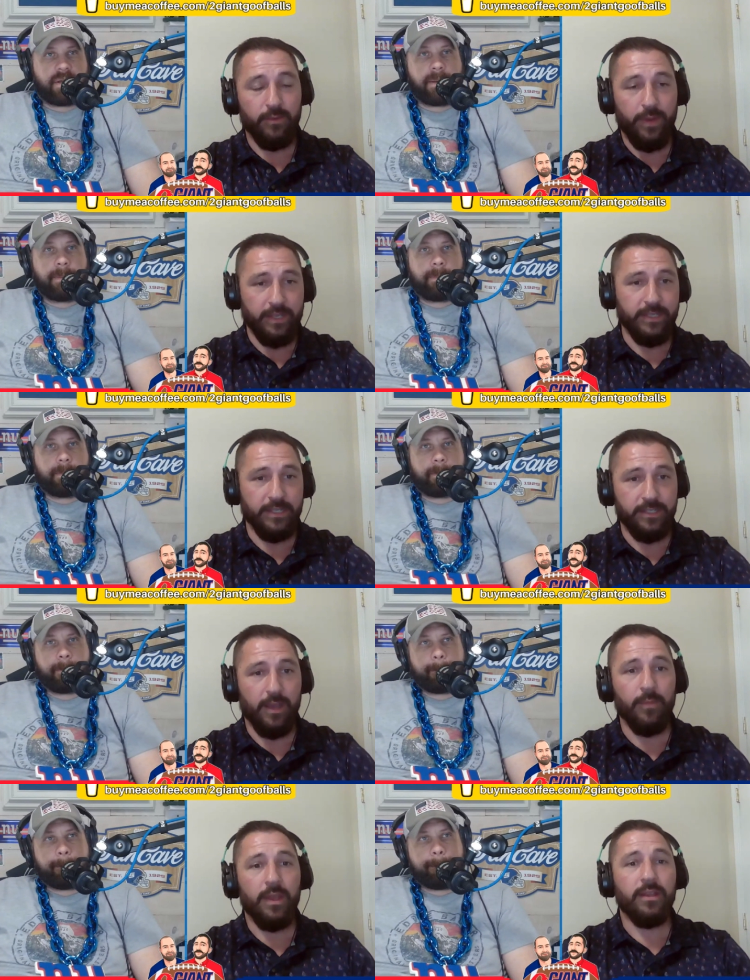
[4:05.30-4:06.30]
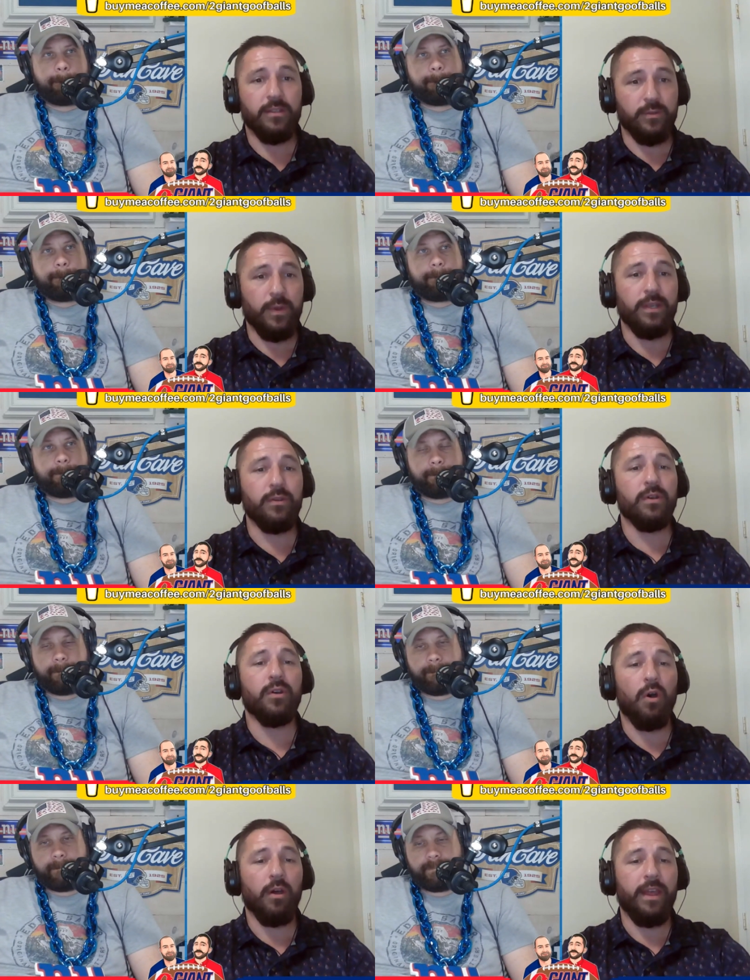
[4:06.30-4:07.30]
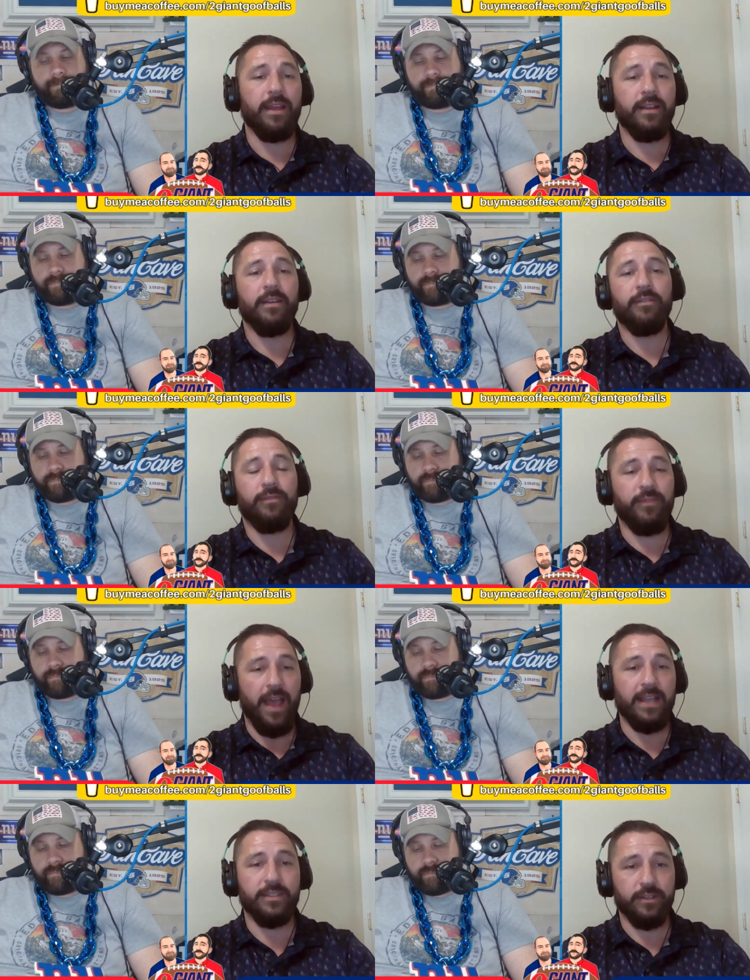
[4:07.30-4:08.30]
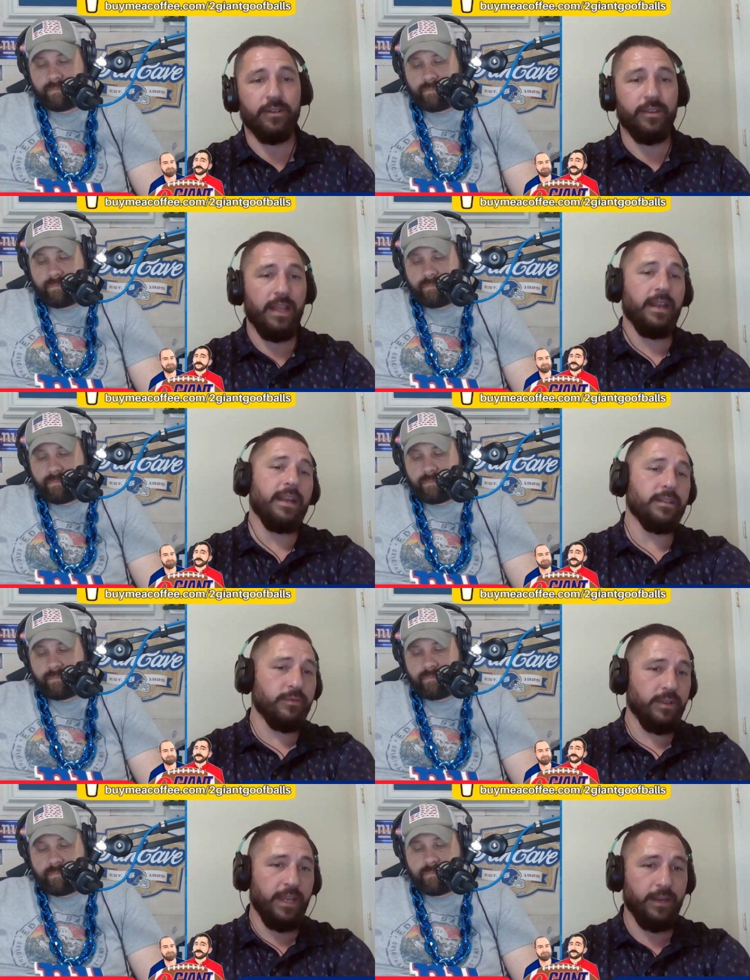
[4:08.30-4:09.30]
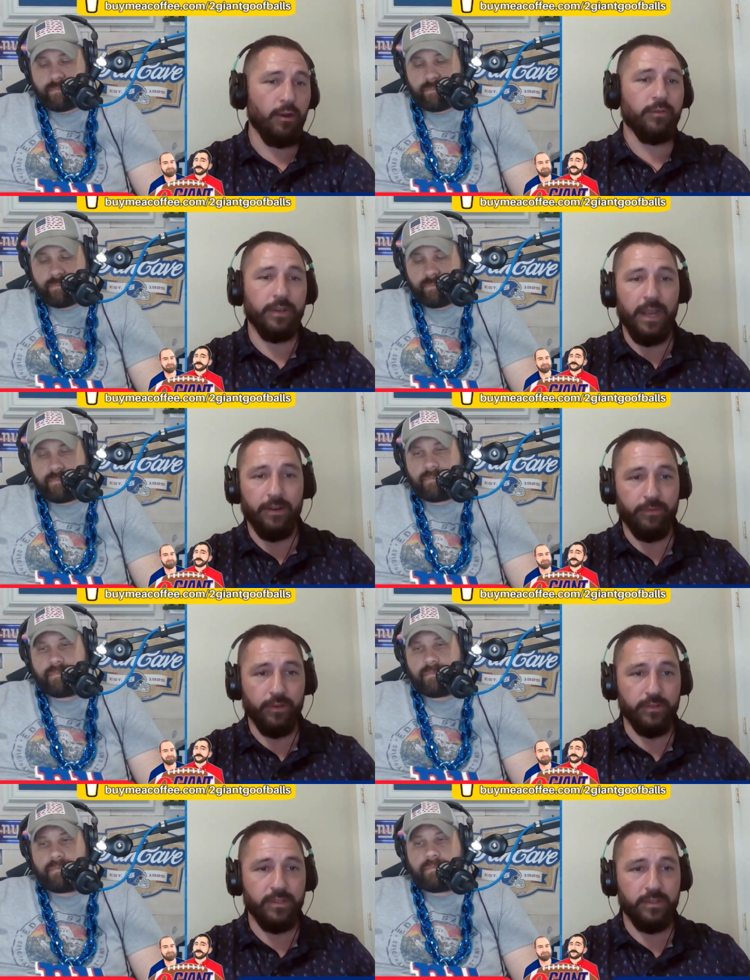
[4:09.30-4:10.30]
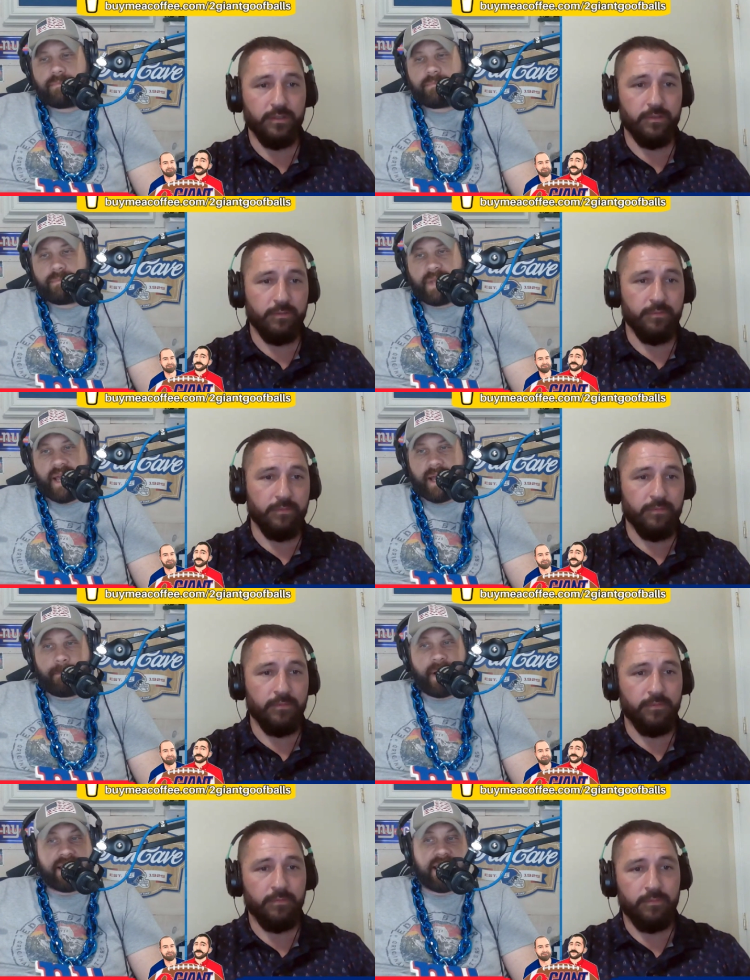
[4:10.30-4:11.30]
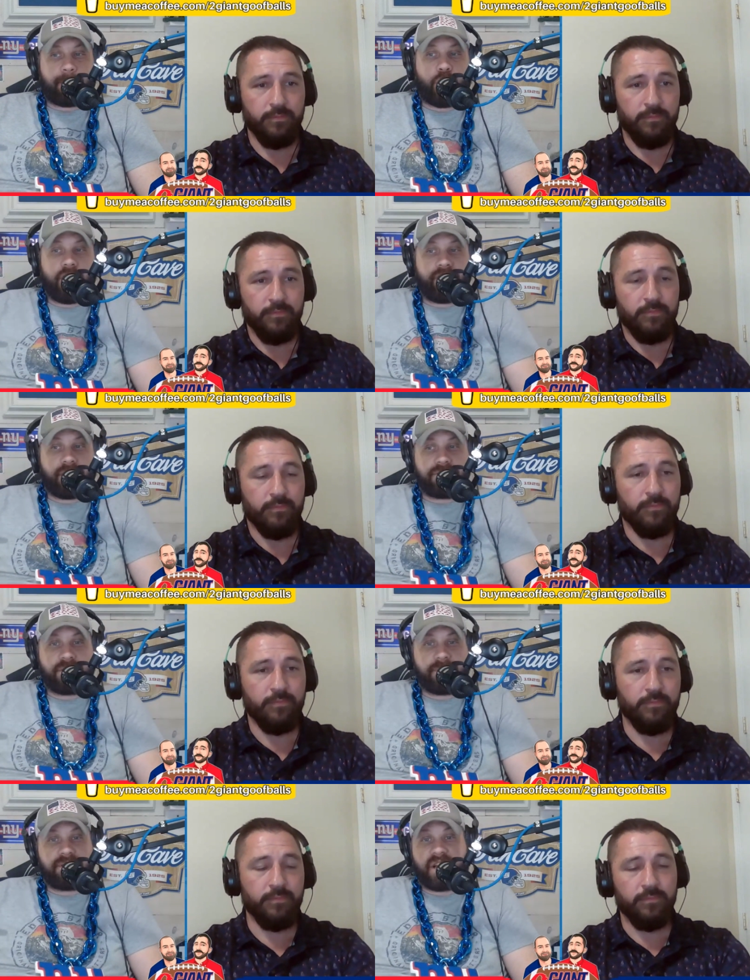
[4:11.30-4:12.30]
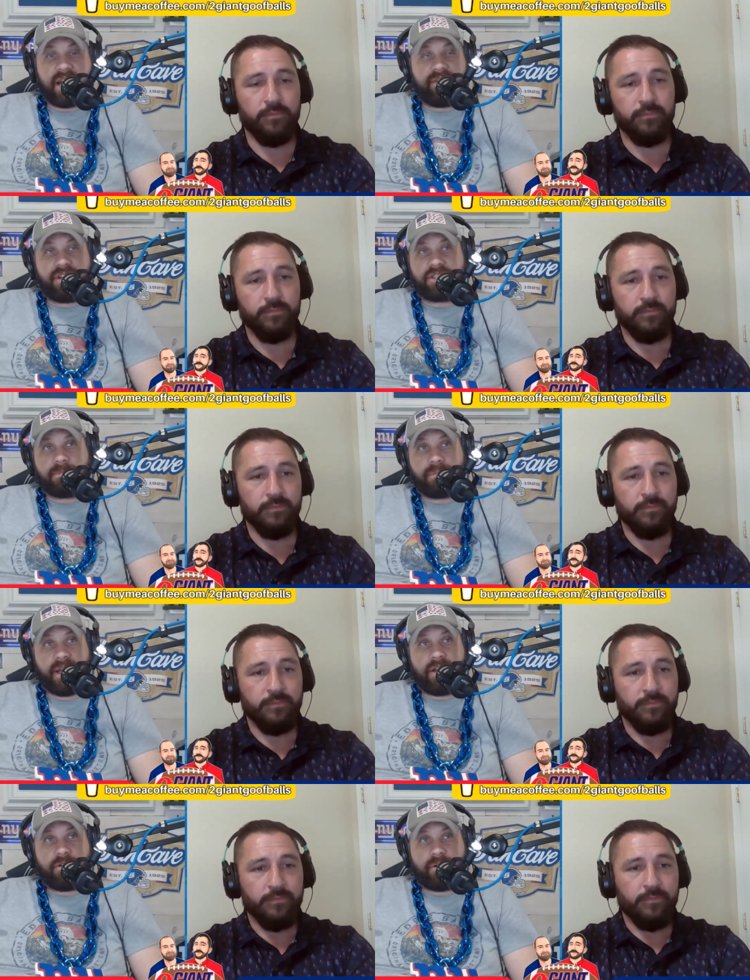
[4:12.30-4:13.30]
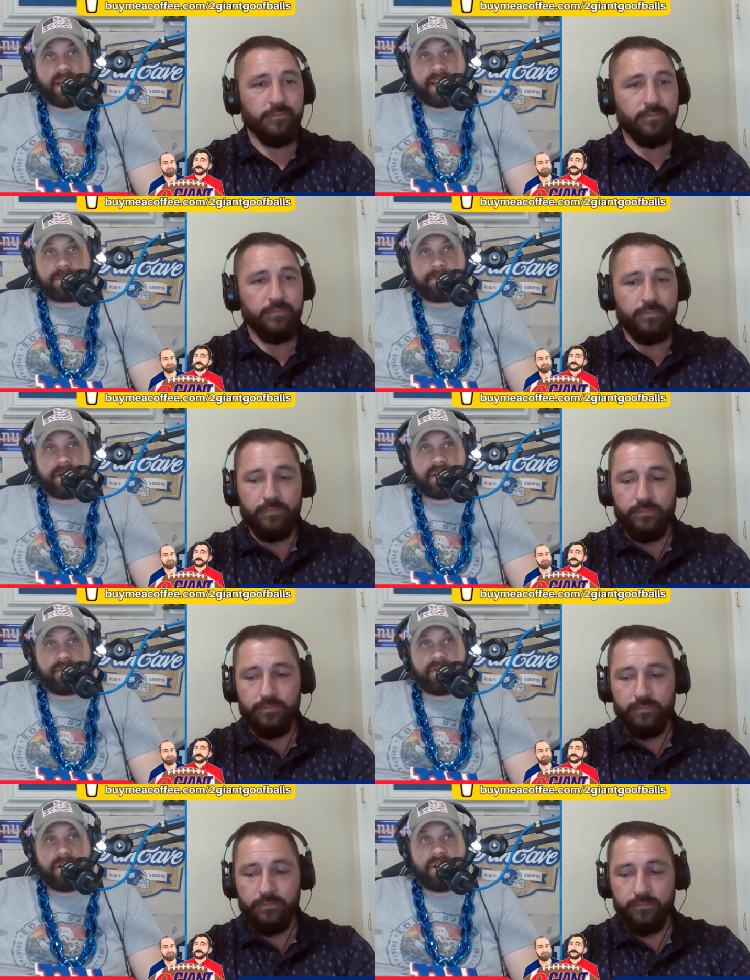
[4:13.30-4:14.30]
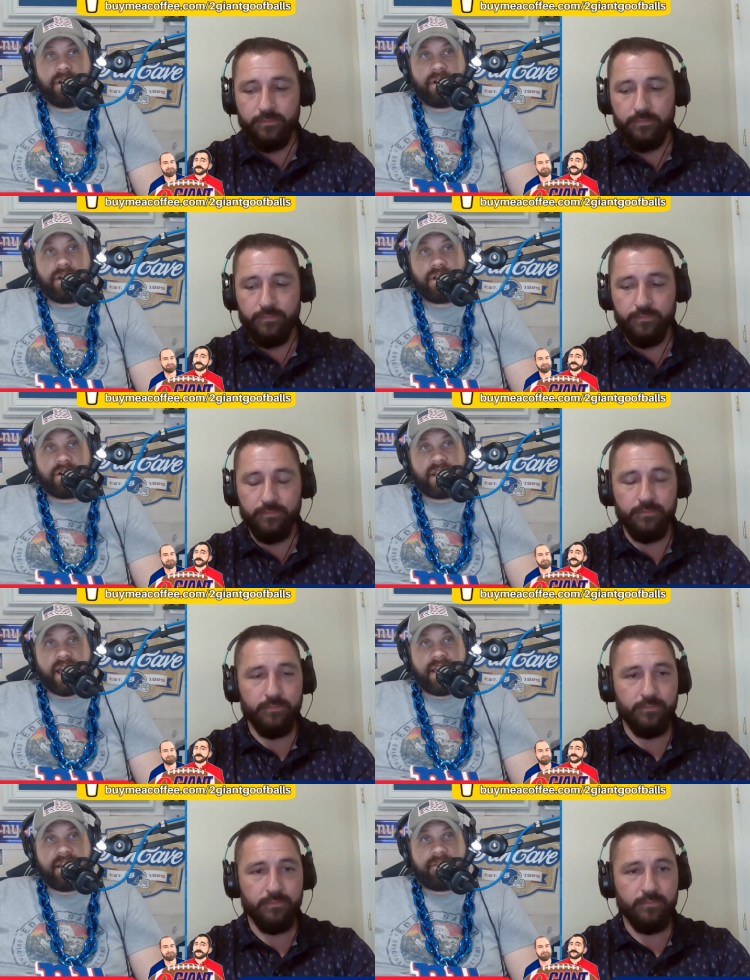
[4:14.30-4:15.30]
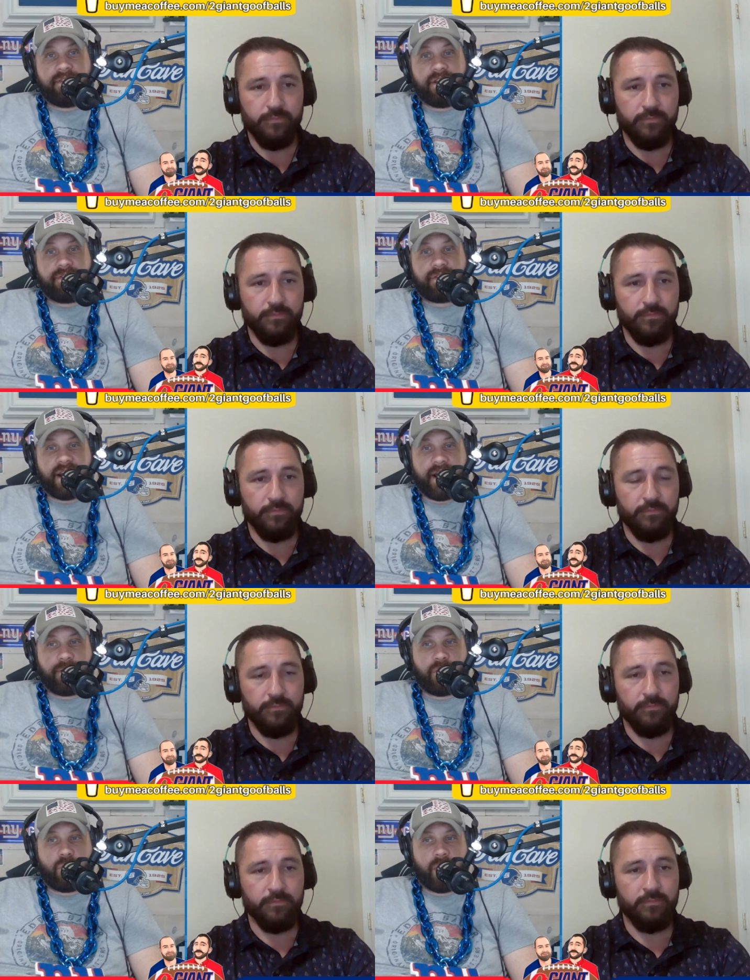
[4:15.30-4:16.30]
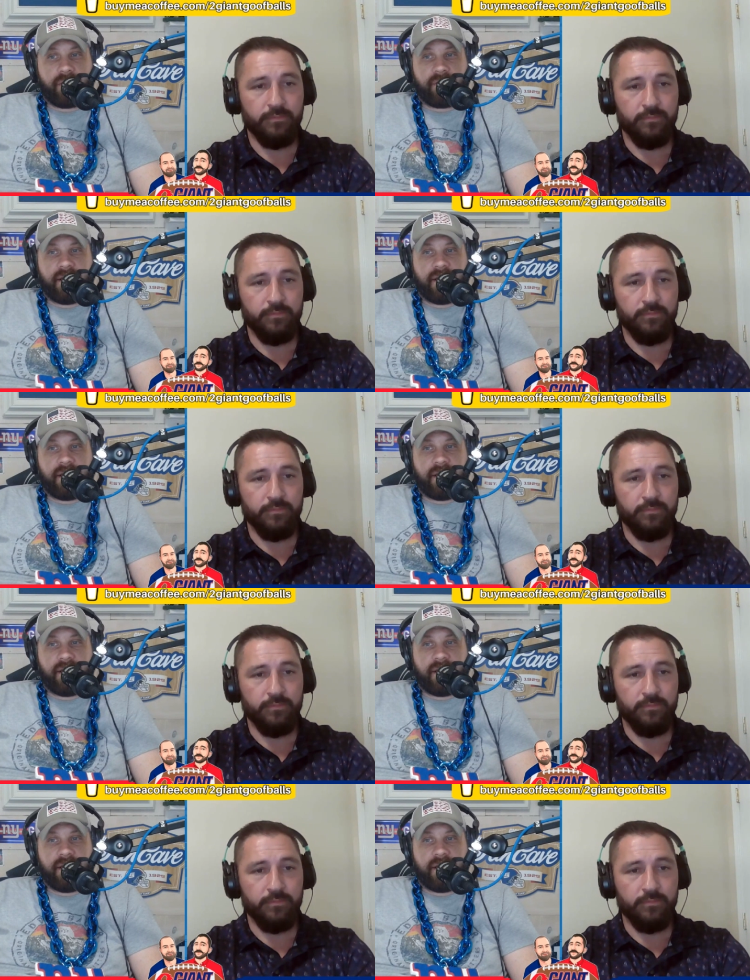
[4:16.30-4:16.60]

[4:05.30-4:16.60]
Speaker 1: the way it sets up. So this way you could call that faster than it gets relayed over your headphones.
Speaker 2: Yeah, but I think part of it also is not even just the play calling aspect of you're getting a feel for how quickly